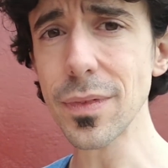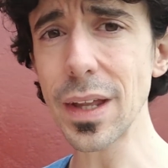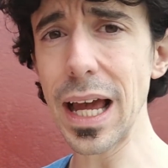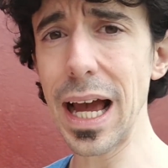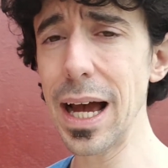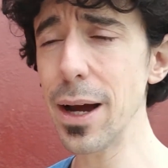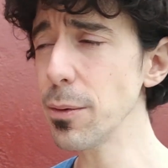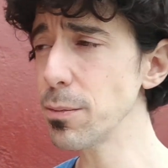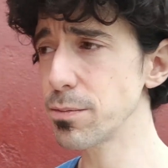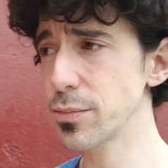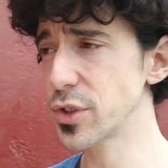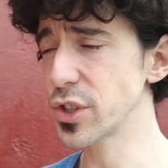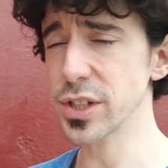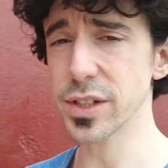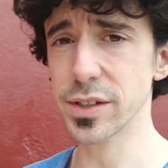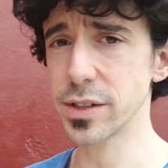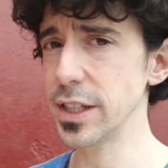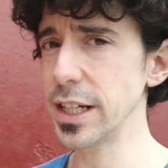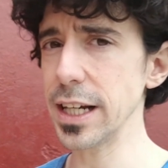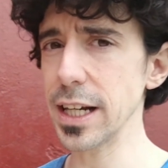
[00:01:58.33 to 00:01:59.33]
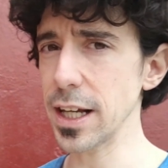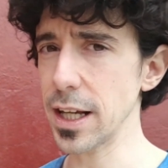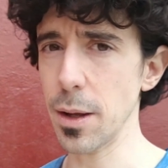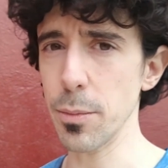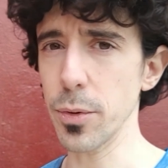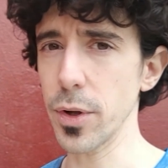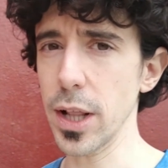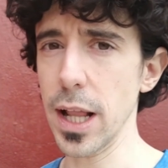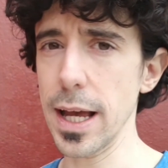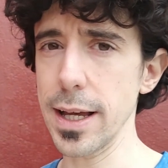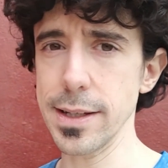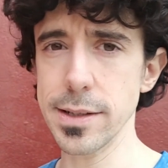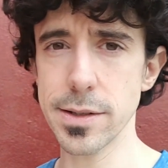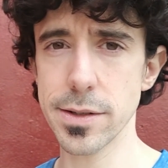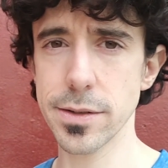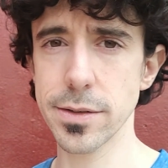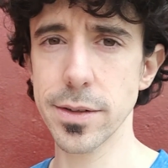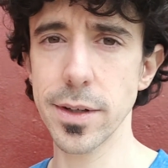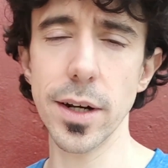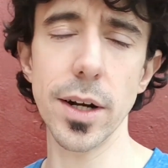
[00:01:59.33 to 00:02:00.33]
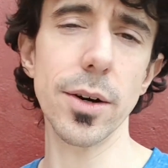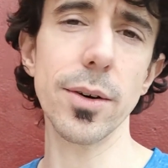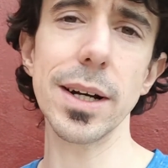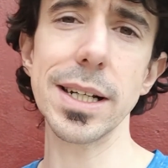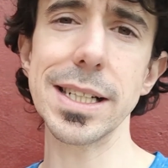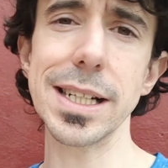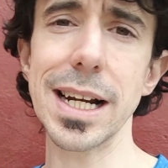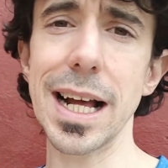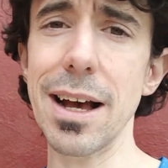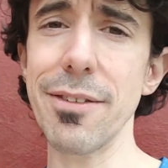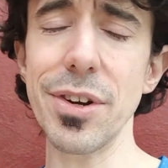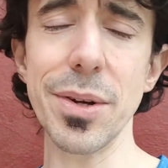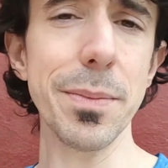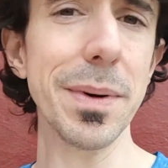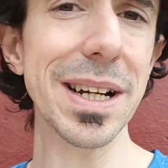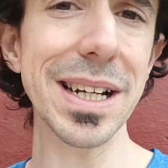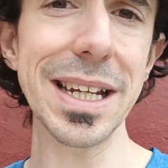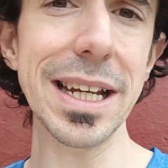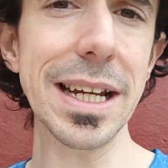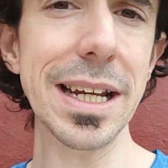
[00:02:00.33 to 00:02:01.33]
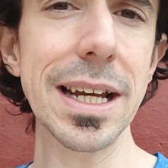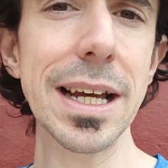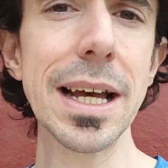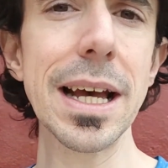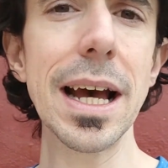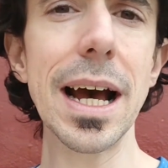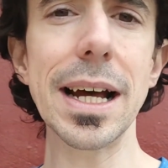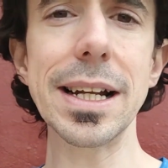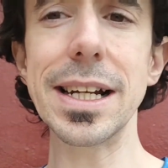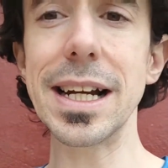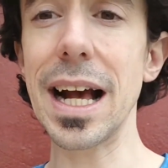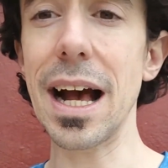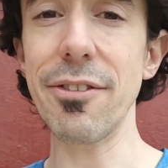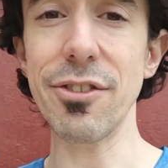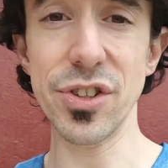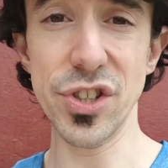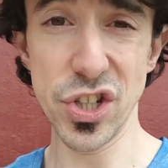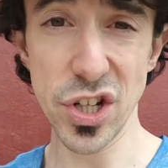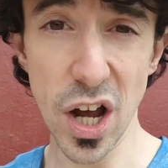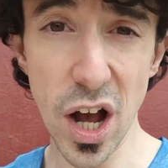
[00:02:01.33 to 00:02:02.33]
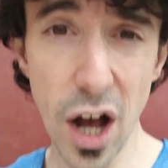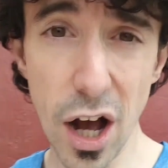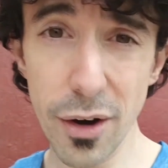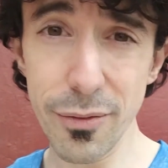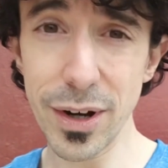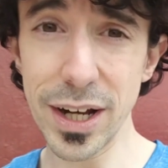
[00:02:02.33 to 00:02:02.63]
I just need a couple clients. I didn't have any money. I didn't have a job.